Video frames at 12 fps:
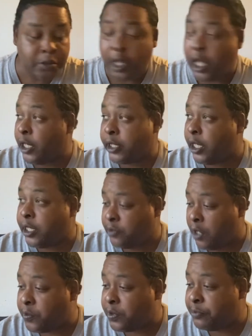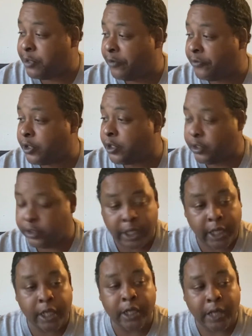I can't, I wouldn't be able to,
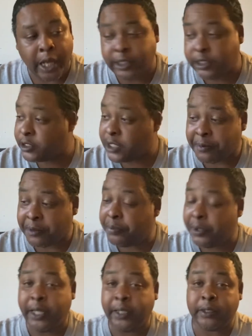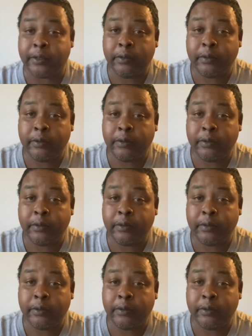yeah, I need to stop complaining.